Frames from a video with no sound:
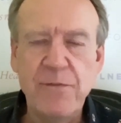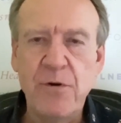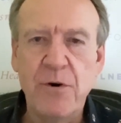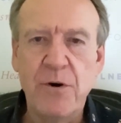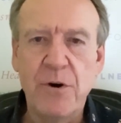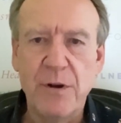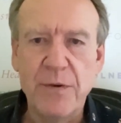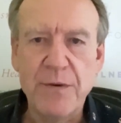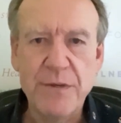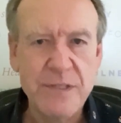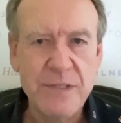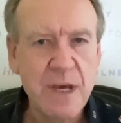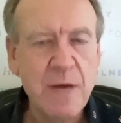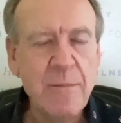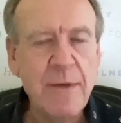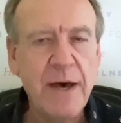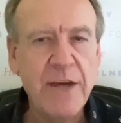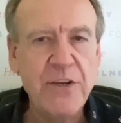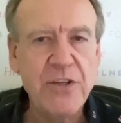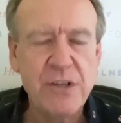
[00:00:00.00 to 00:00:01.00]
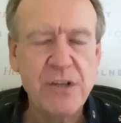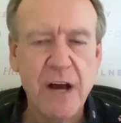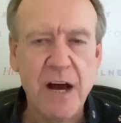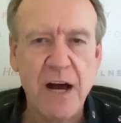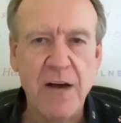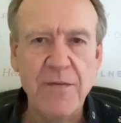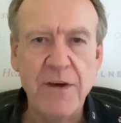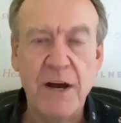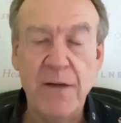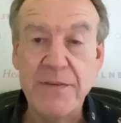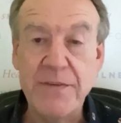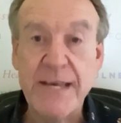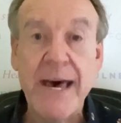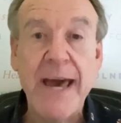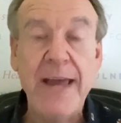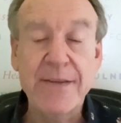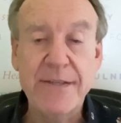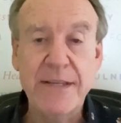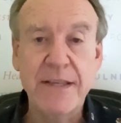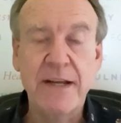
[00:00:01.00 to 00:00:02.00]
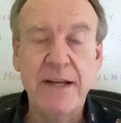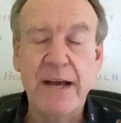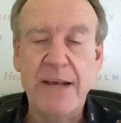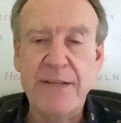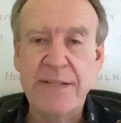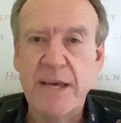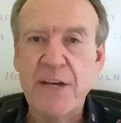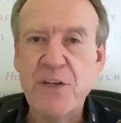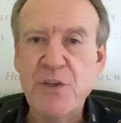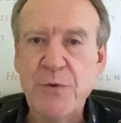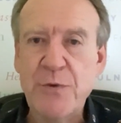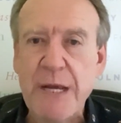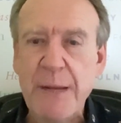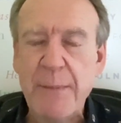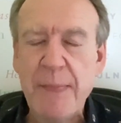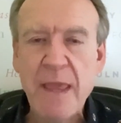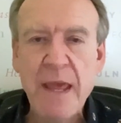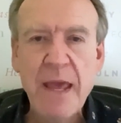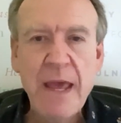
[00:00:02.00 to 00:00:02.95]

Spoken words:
for so much of science in the last century,